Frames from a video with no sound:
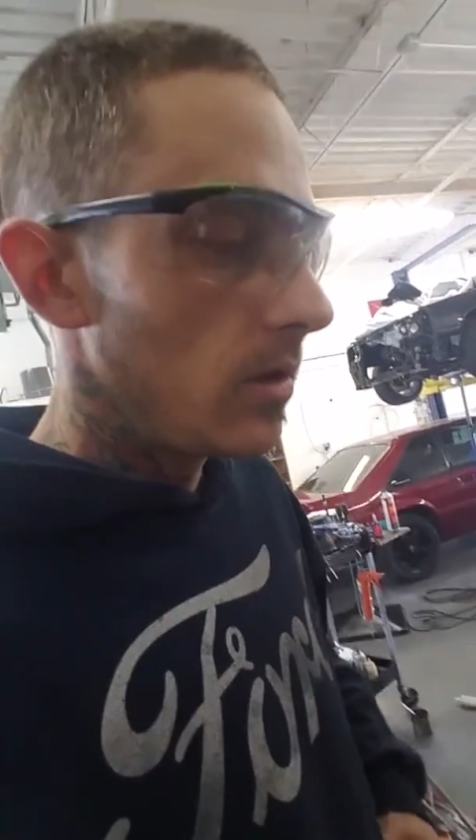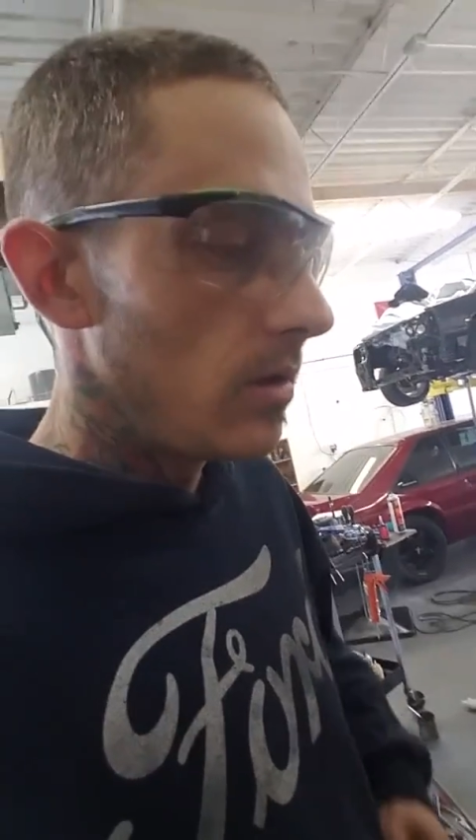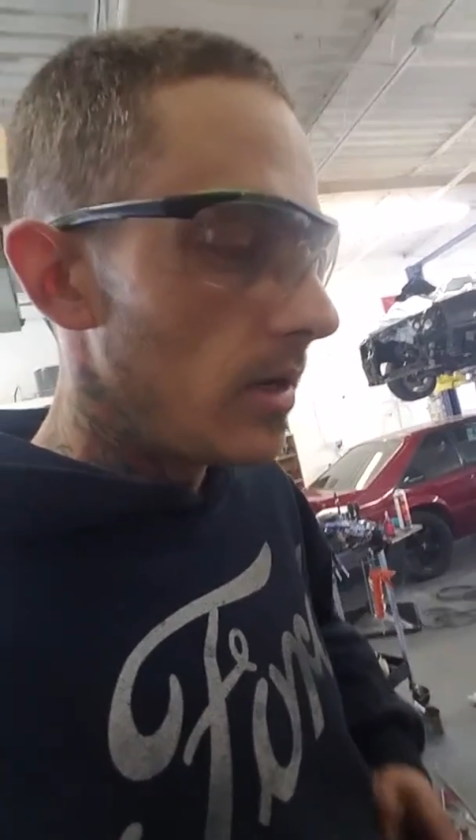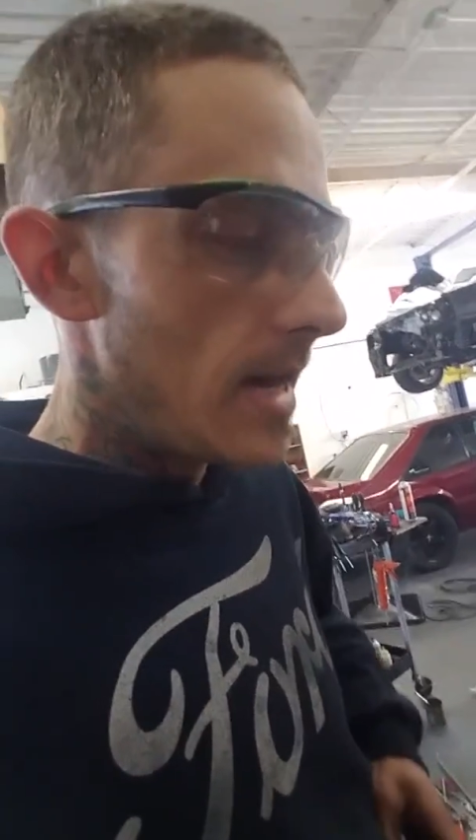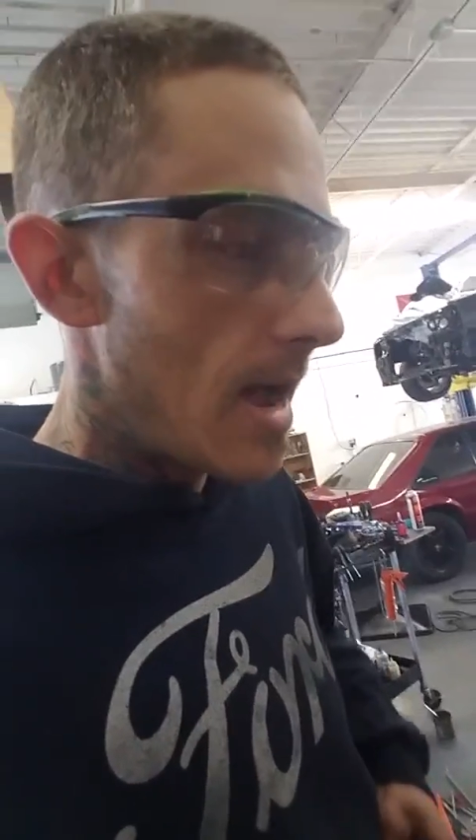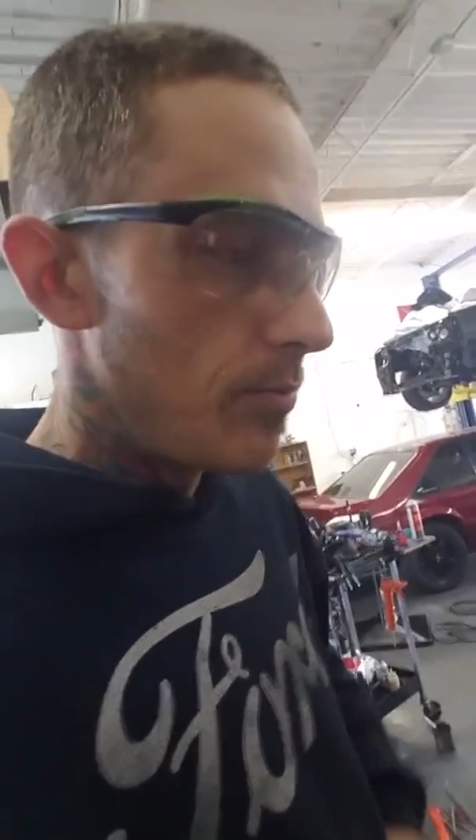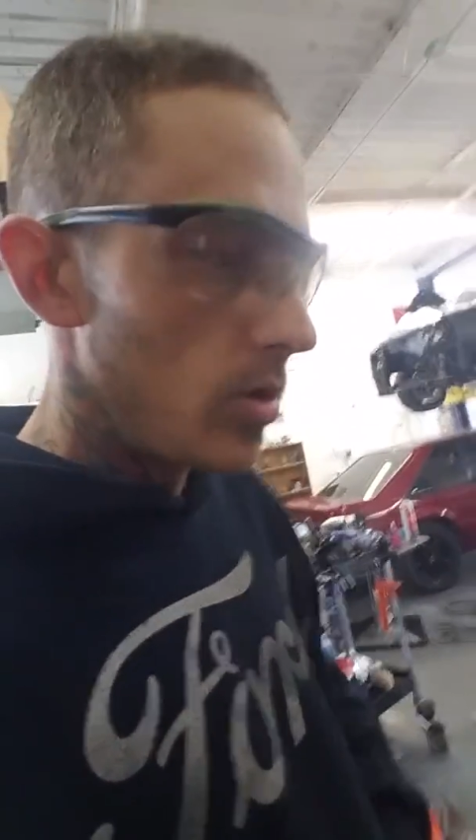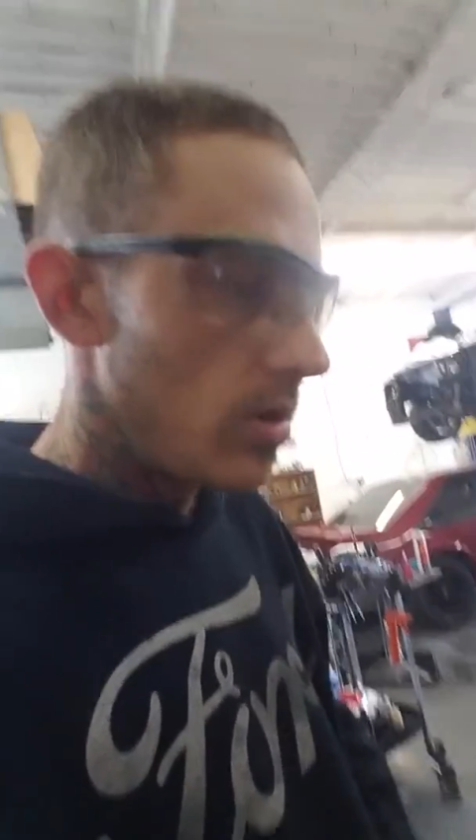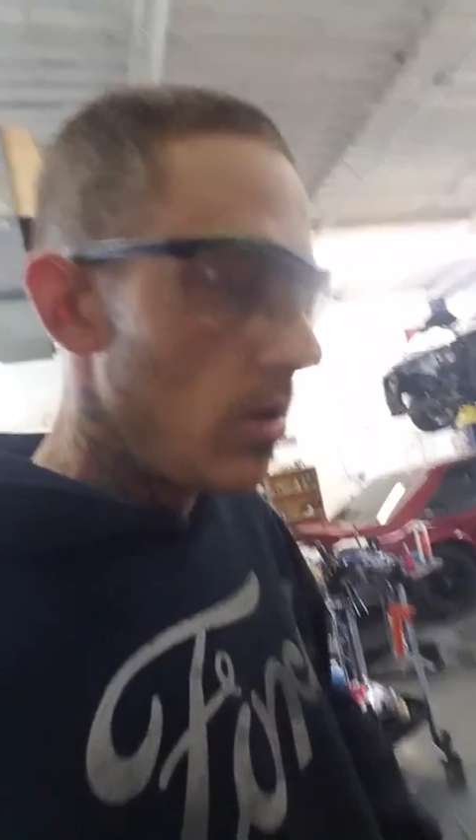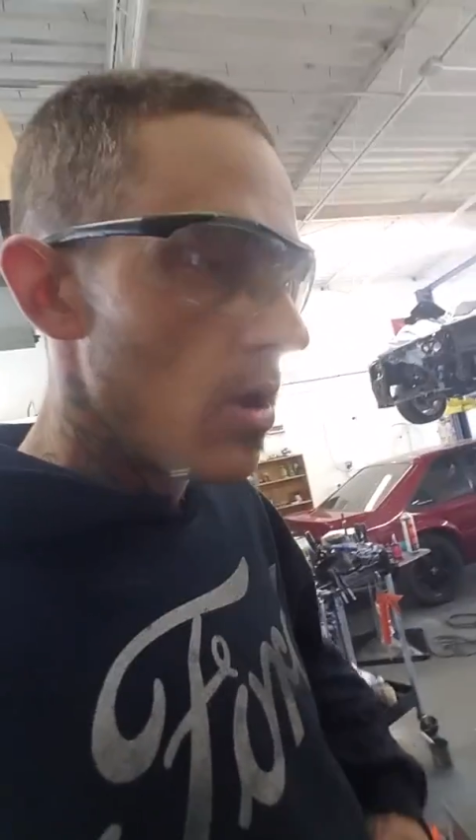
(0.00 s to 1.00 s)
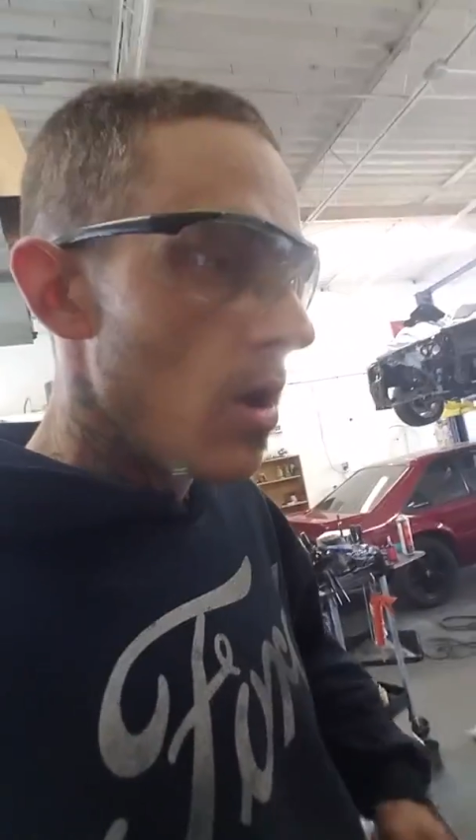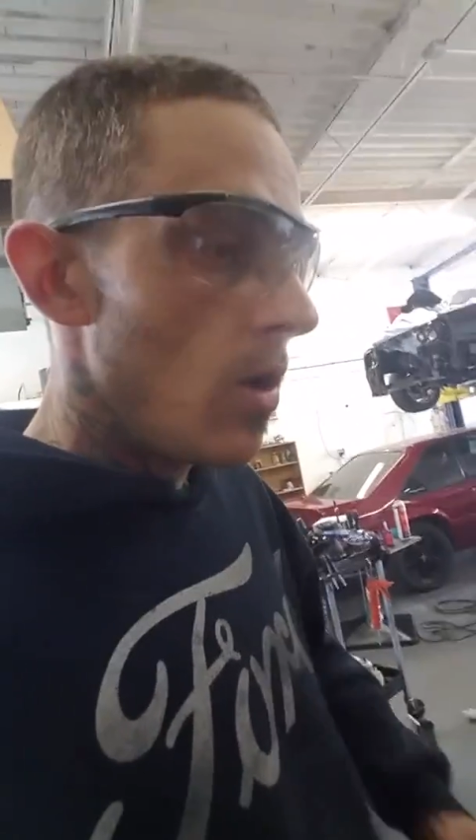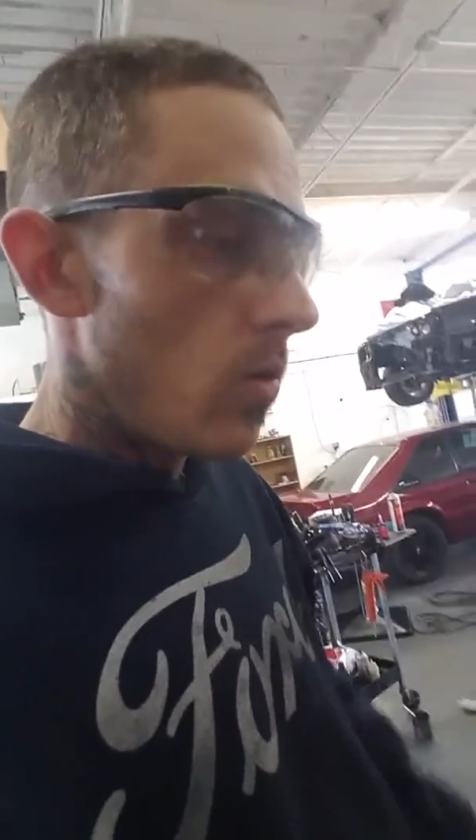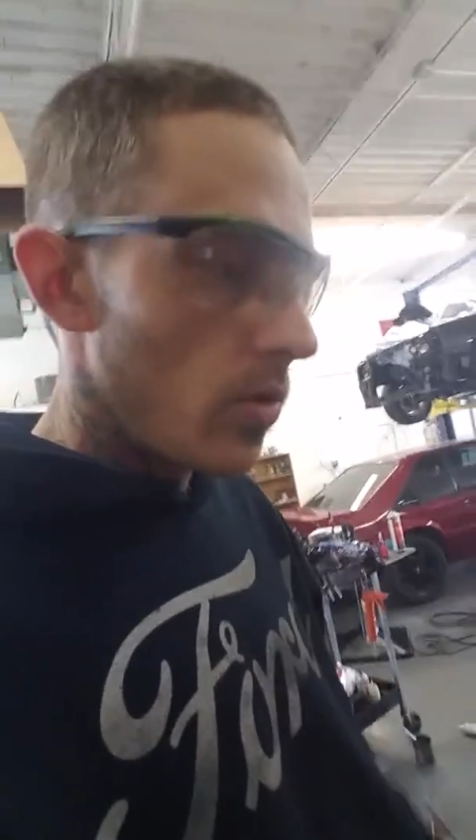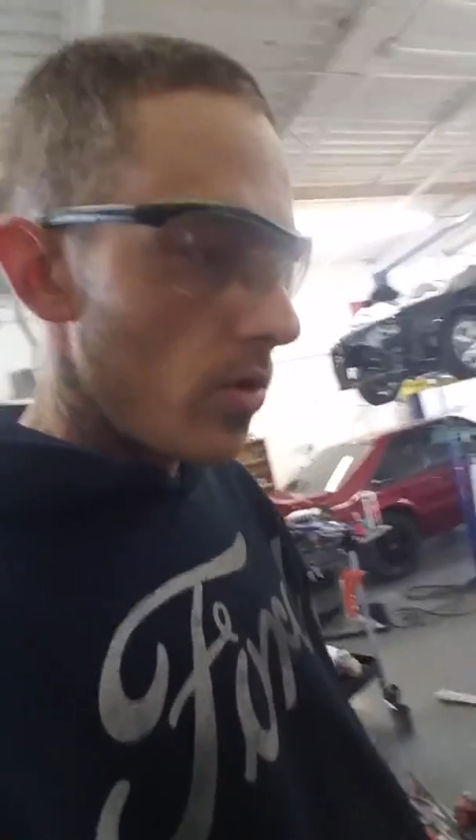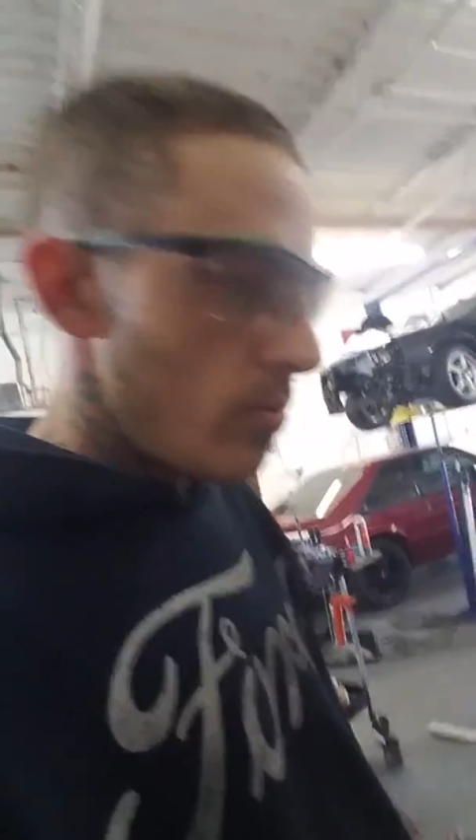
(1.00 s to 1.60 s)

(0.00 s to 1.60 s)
adapter or you